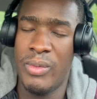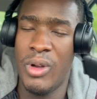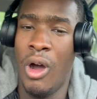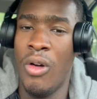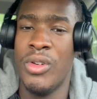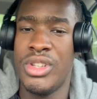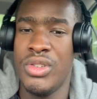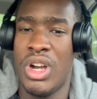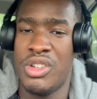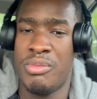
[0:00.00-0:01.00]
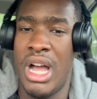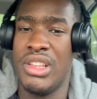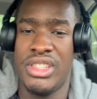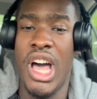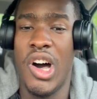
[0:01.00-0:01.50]
over 200
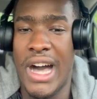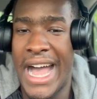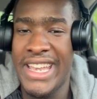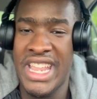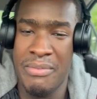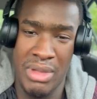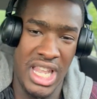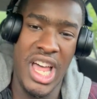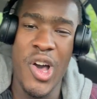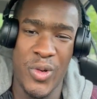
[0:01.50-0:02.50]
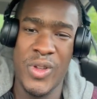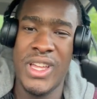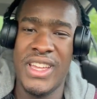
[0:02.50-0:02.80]
pounds? No, I did it below.